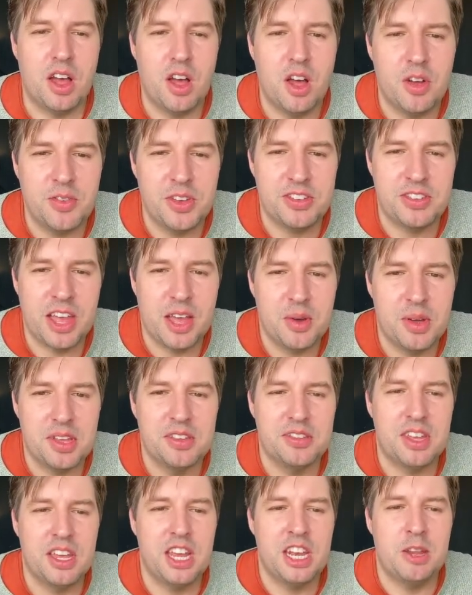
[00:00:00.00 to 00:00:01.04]
office
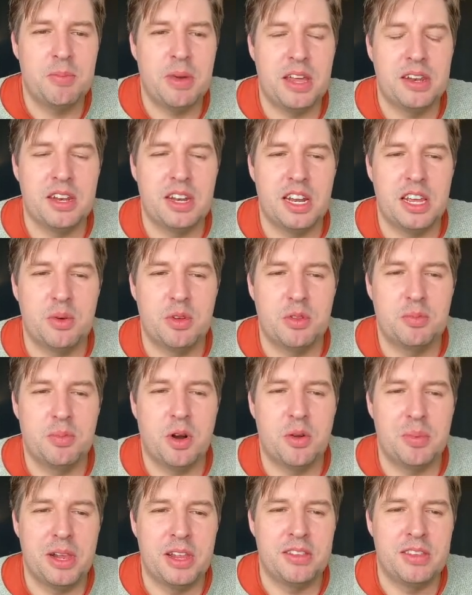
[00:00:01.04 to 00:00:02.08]
hours independently with
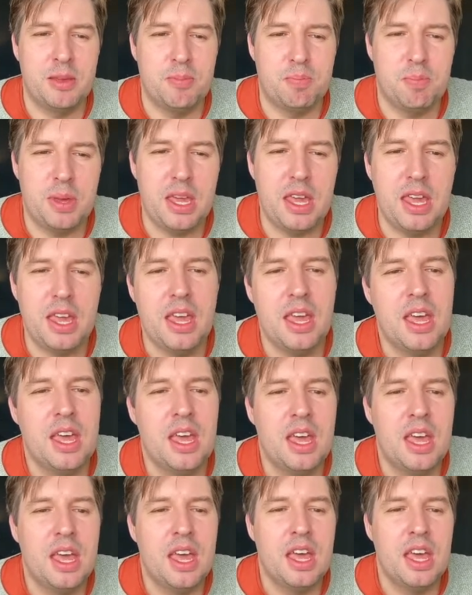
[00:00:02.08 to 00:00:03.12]
probability p
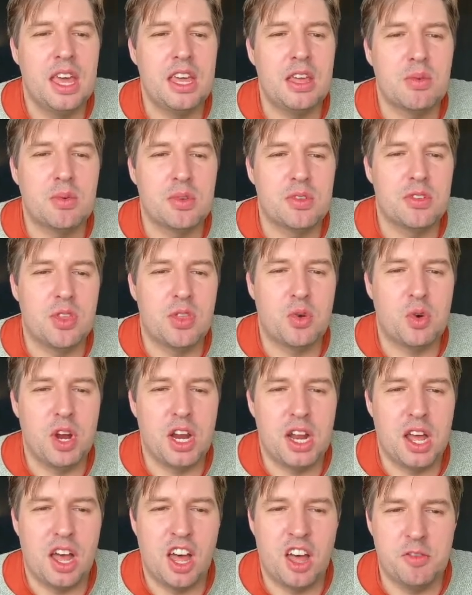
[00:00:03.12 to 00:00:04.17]
equals
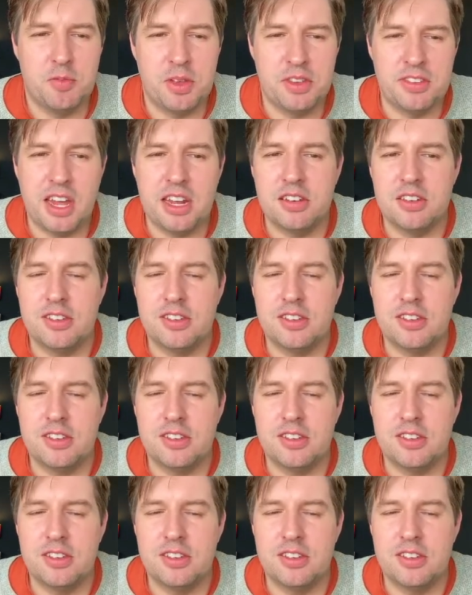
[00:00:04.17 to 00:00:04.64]
3.5%,